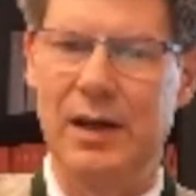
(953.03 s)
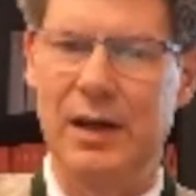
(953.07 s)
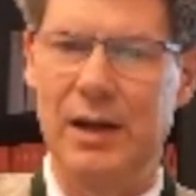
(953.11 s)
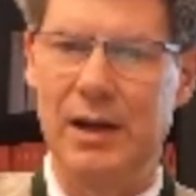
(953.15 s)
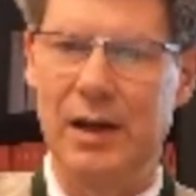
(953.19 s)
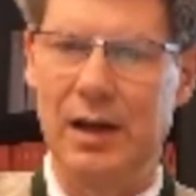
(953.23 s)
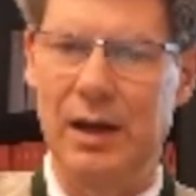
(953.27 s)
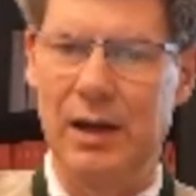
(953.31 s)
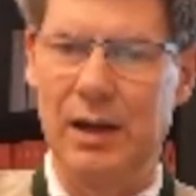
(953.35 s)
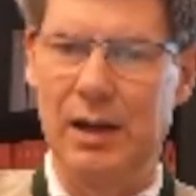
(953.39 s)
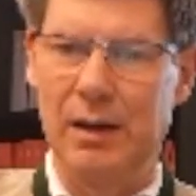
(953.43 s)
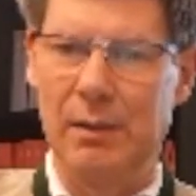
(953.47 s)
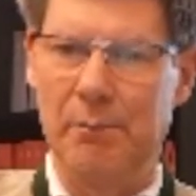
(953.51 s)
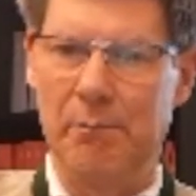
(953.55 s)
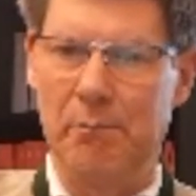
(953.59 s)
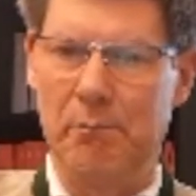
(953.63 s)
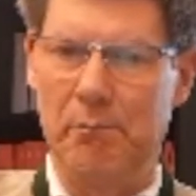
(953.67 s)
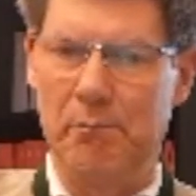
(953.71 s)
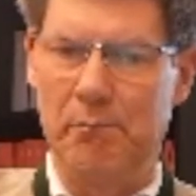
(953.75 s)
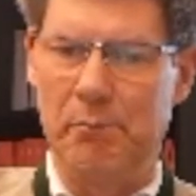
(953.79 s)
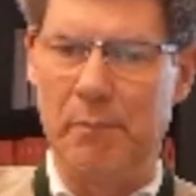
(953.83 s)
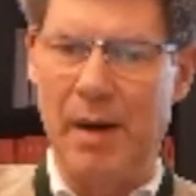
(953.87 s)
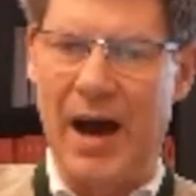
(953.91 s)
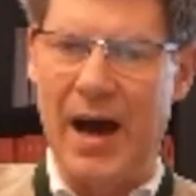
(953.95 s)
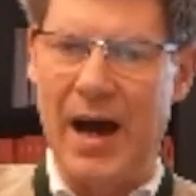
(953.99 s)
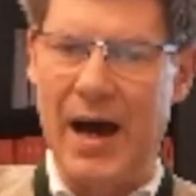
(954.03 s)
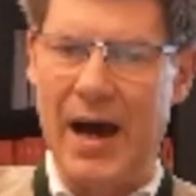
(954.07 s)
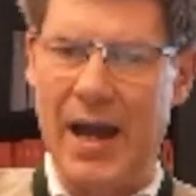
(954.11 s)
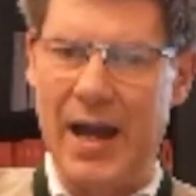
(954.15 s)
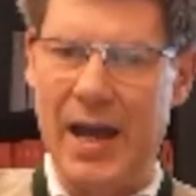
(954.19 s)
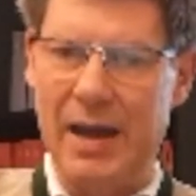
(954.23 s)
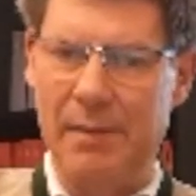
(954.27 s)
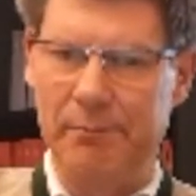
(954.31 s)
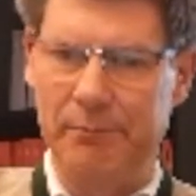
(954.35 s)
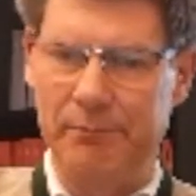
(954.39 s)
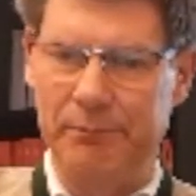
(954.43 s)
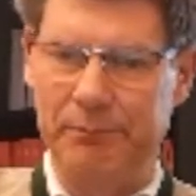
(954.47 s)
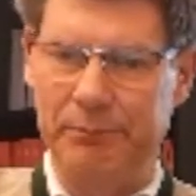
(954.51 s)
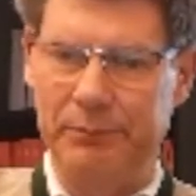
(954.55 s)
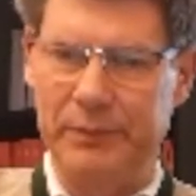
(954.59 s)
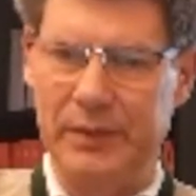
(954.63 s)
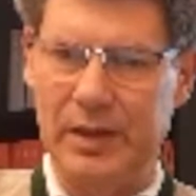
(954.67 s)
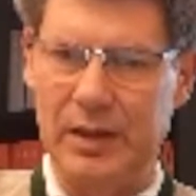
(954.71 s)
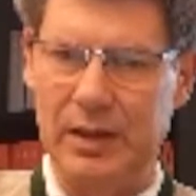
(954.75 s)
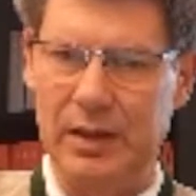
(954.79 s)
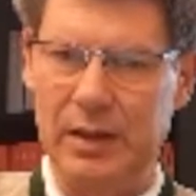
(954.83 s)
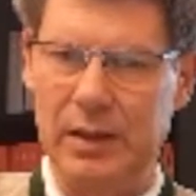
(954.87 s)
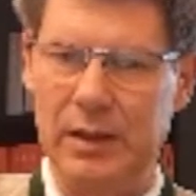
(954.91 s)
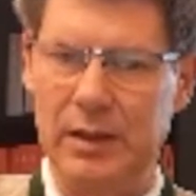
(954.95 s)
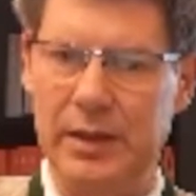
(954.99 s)
by
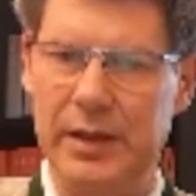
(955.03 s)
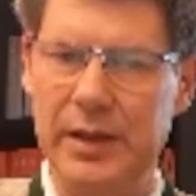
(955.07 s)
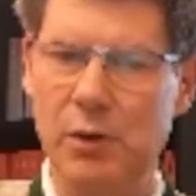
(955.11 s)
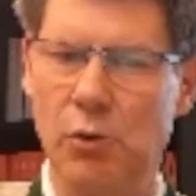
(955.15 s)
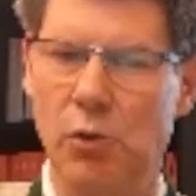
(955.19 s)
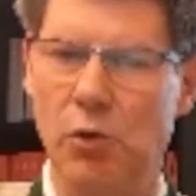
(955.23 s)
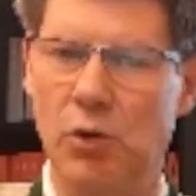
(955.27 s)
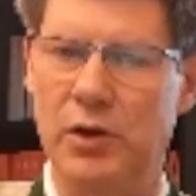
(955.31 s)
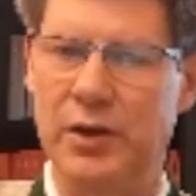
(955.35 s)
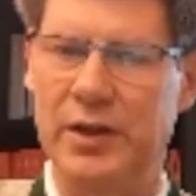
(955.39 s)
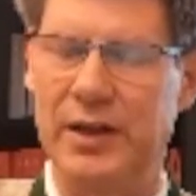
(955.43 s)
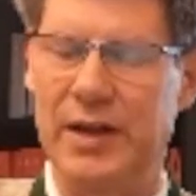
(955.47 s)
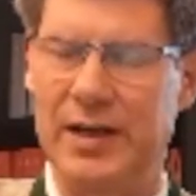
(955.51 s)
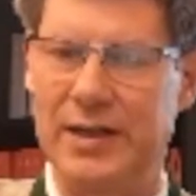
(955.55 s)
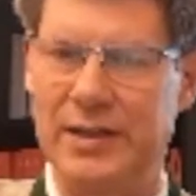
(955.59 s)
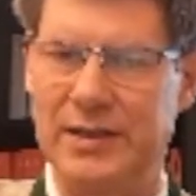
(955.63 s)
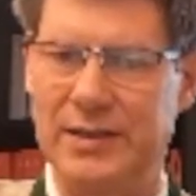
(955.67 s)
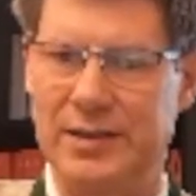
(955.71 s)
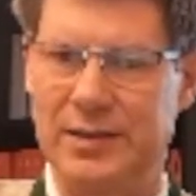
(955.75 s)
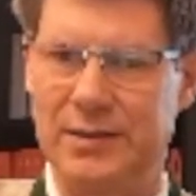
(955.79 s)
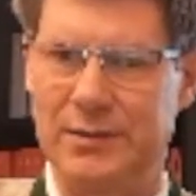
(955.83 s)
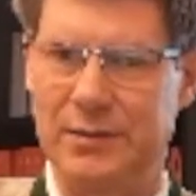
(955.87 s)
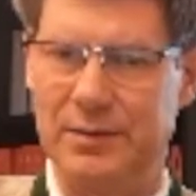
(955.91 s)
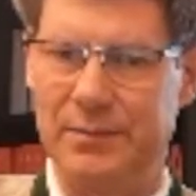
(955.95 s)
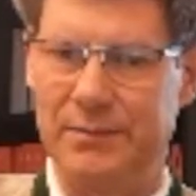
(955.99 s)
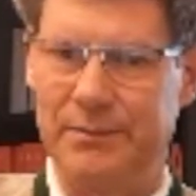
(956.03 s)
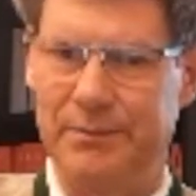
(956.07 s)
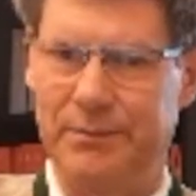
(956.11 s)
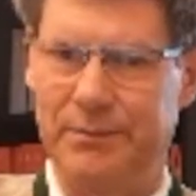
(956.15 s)
the organizer.